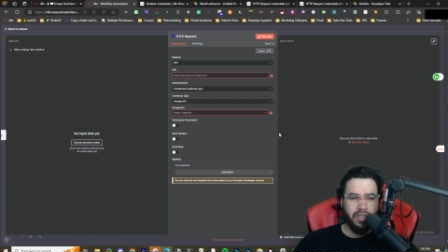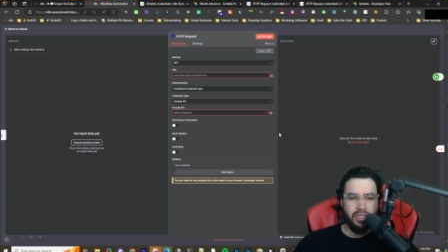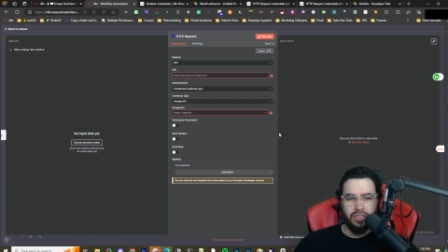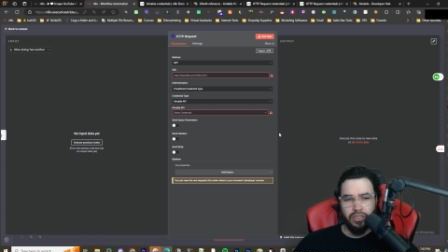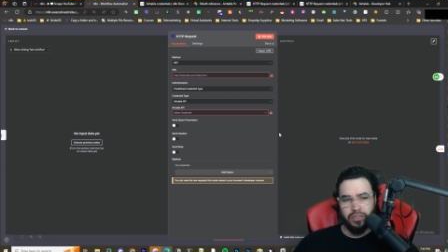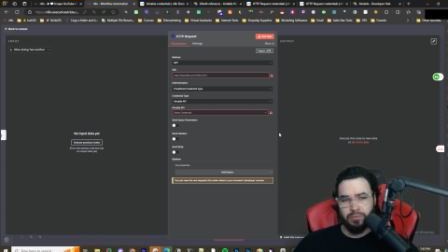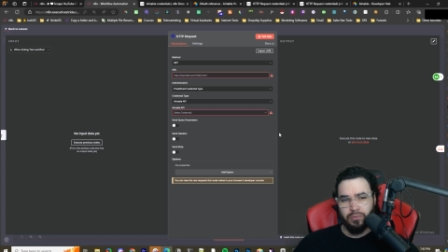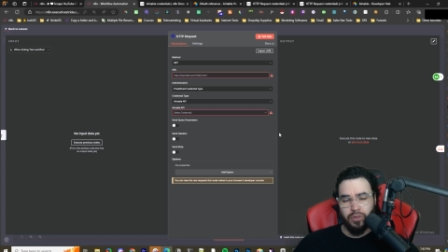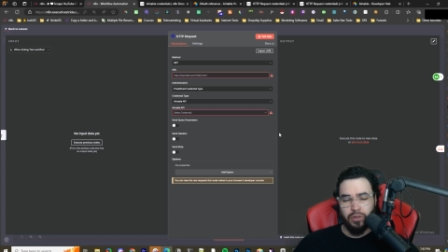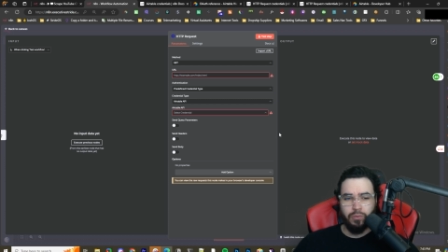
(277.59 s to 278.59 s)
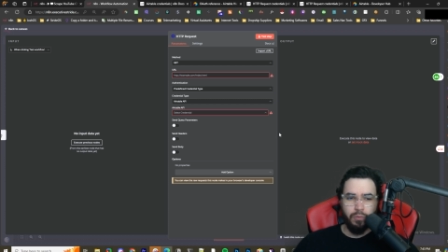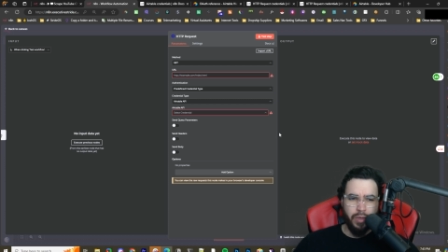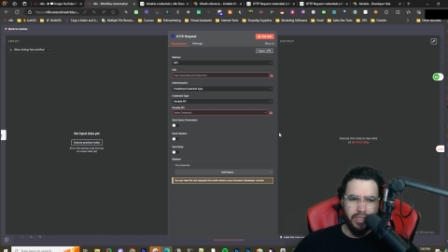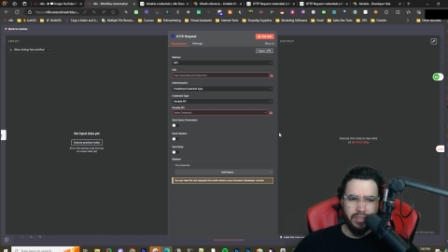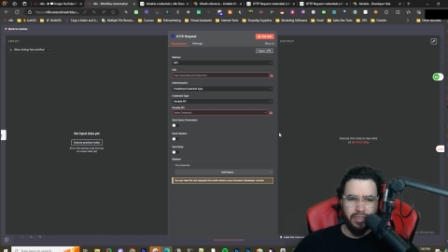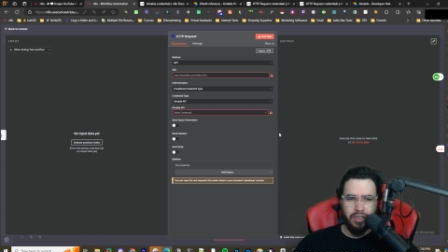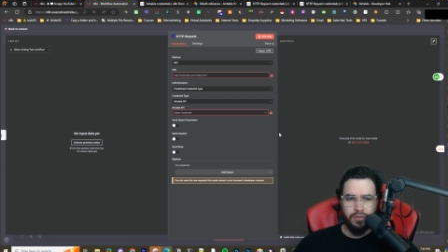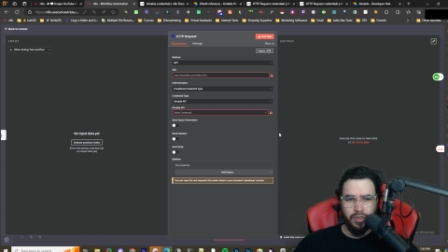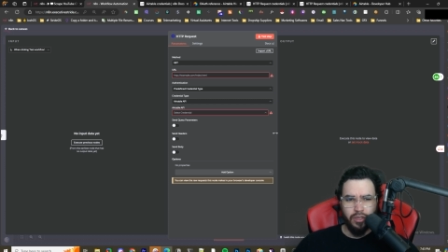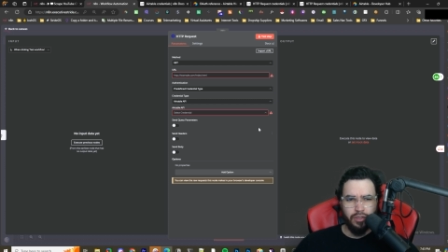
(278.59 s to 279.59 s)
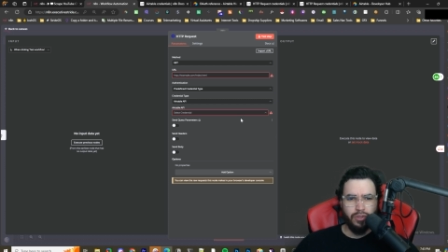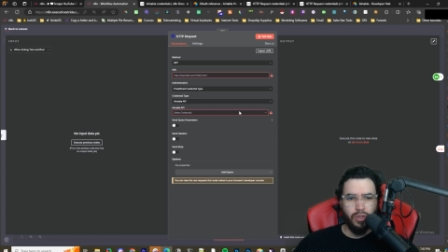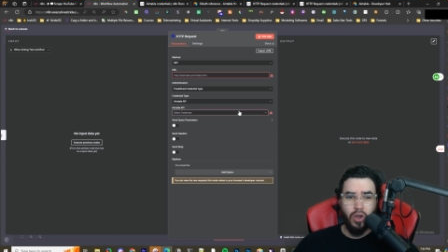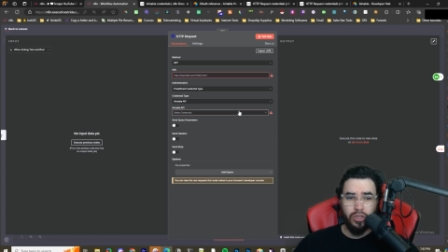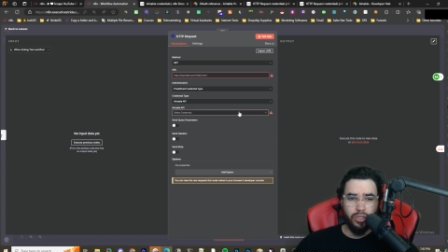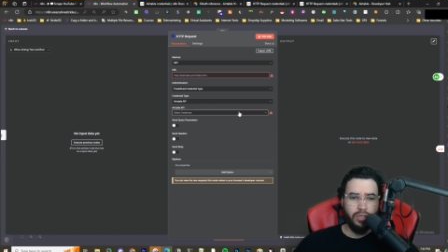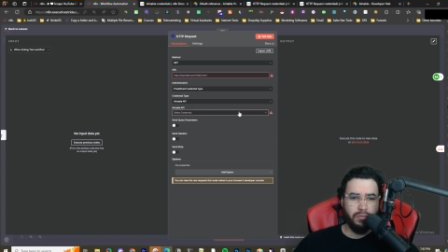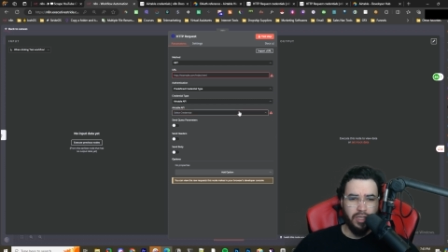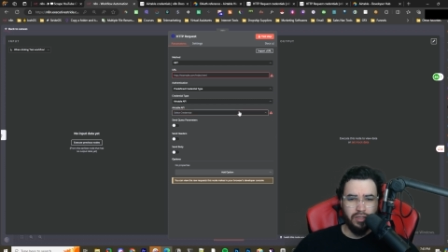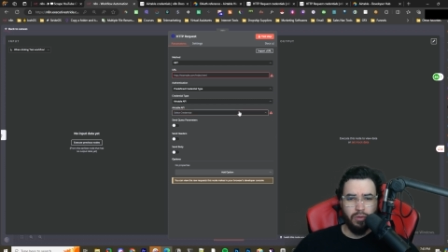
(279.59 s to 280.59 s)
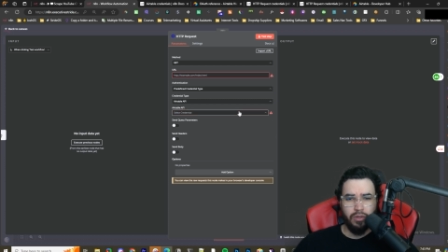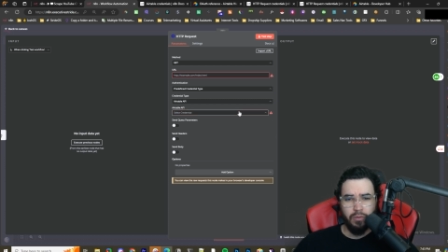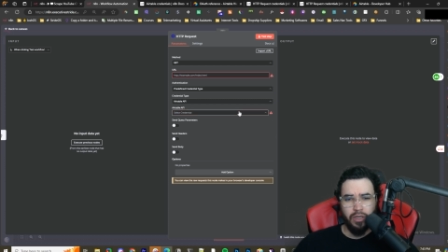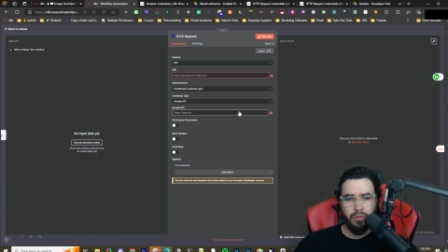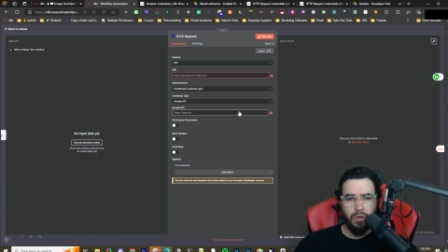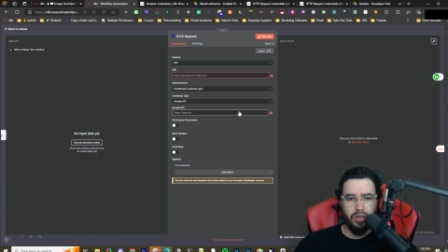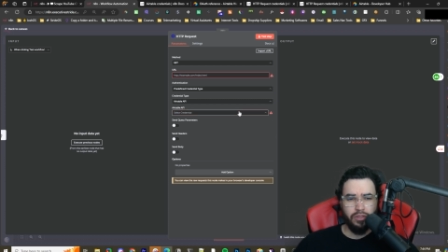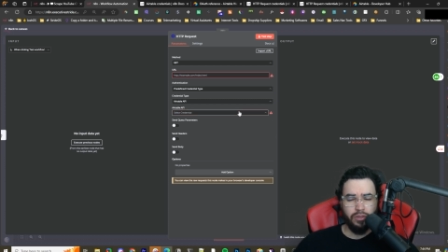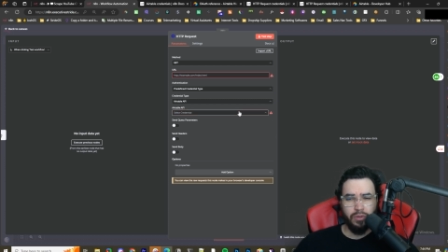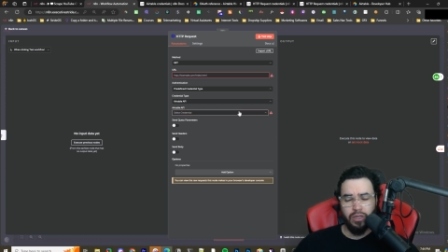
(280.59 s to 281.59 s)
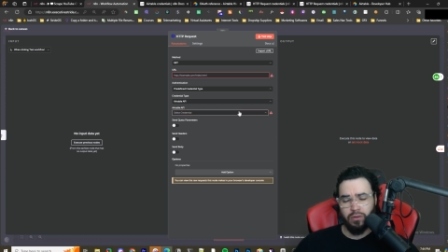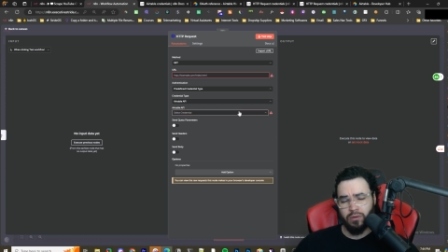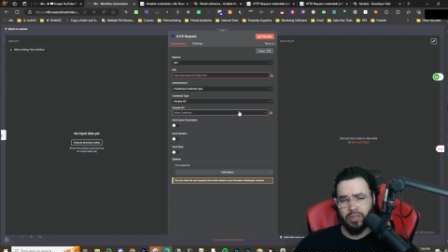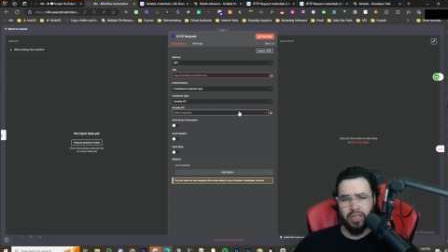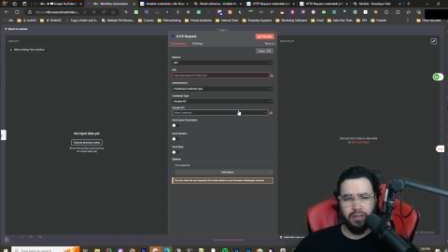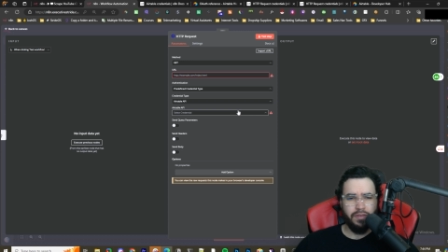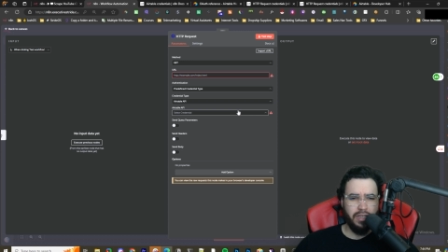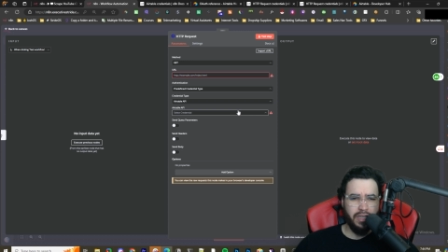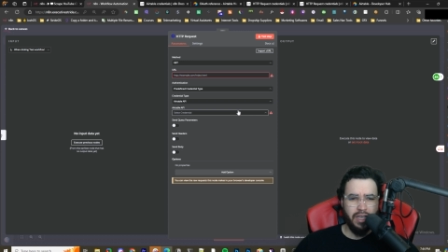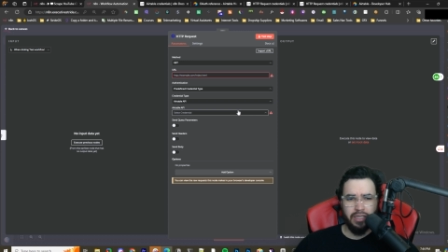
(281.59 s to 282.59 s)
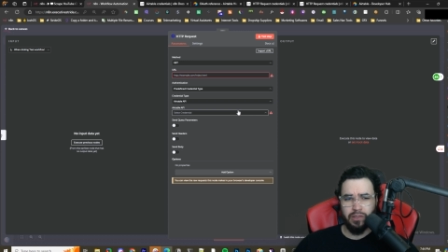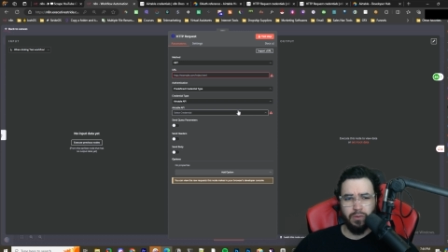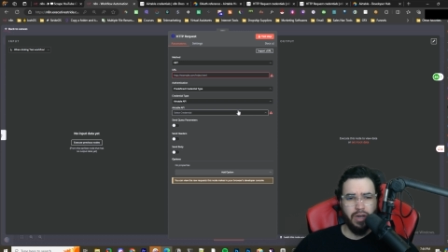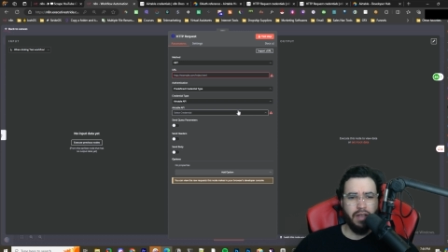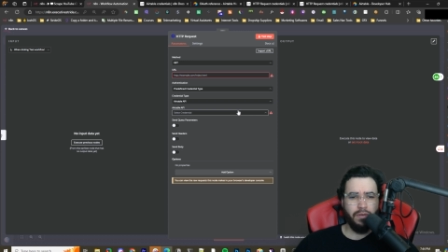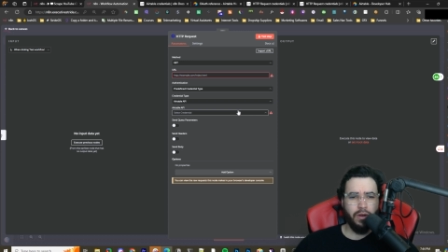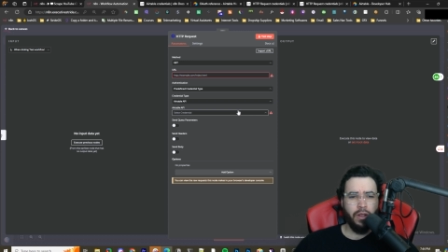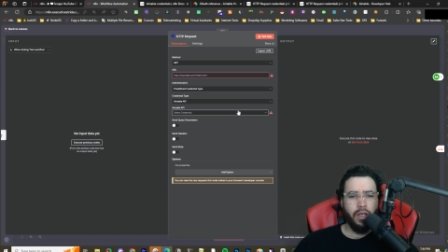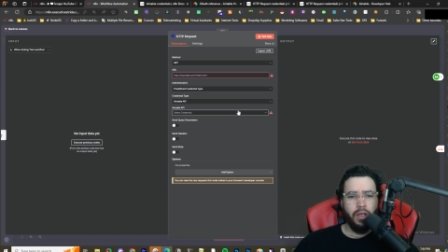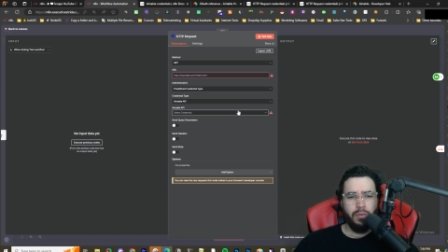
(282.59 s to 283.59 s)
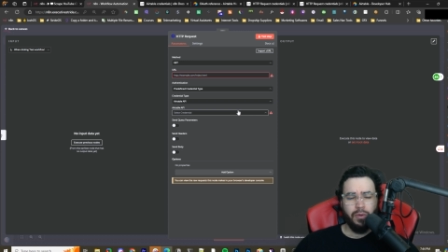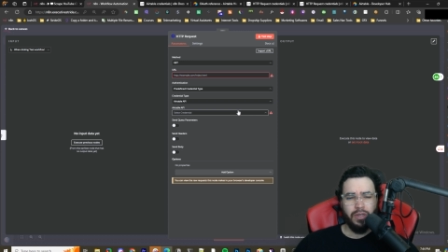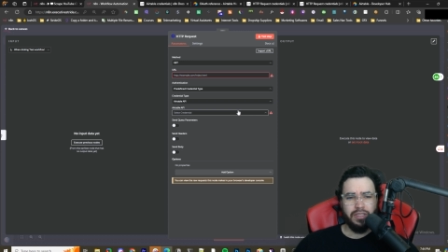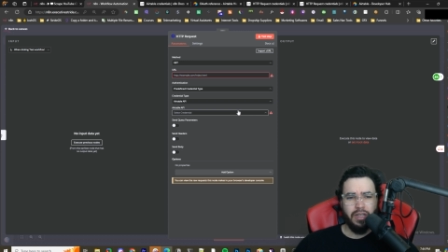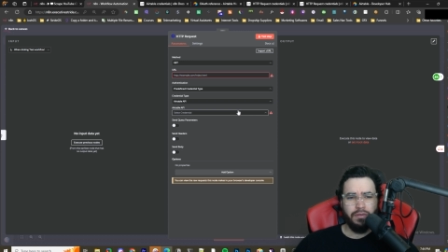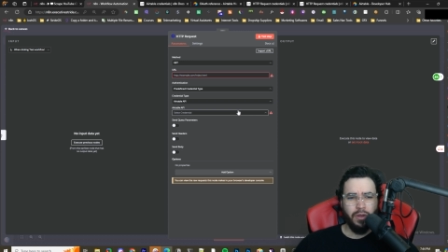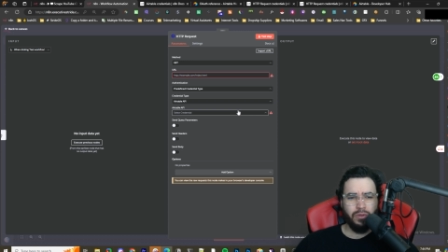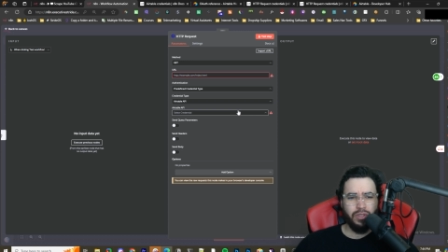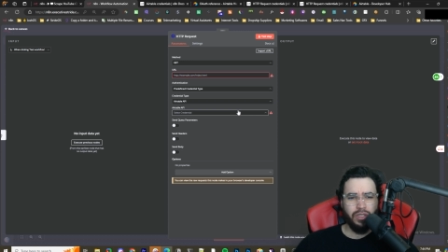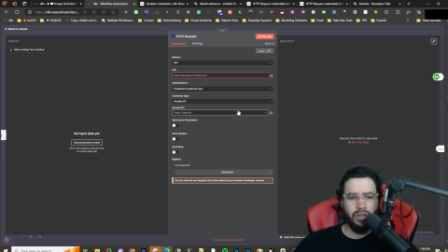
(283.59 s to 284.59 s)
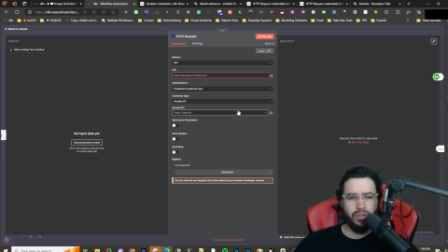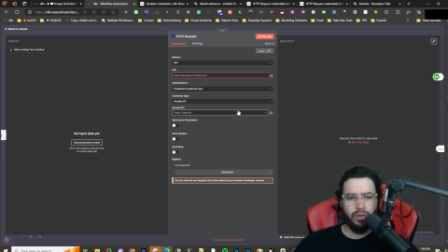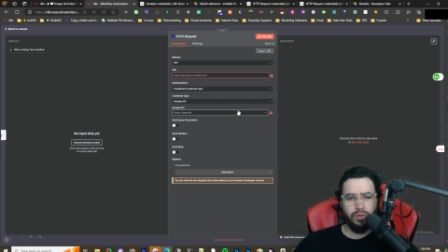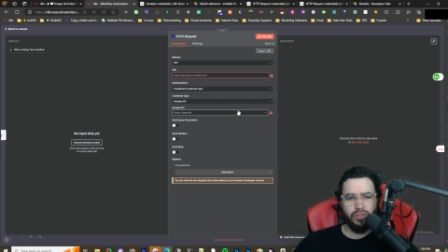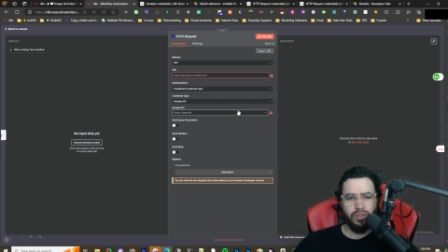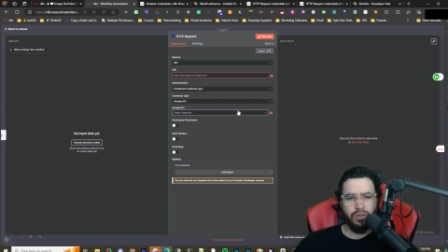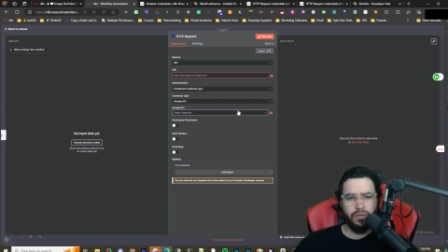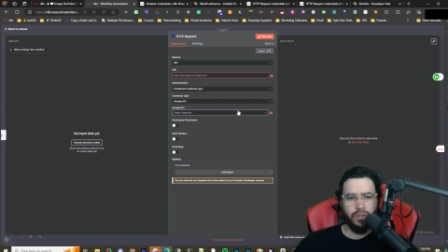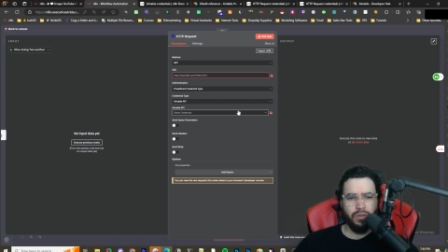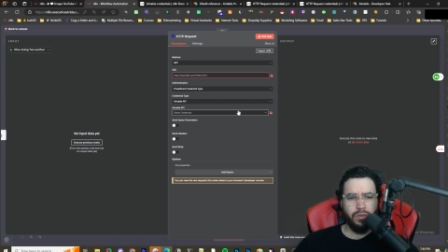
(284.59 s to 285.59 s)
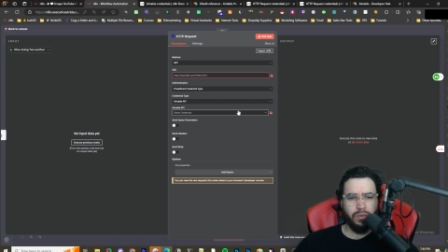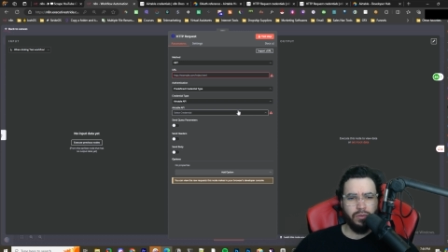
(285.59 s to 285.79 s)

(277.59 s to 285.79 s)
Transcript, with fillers: It's just basically if you're going to use it long term, that's the only way you want to do it, or like a V D S or whatever. You want to self-host it on your own server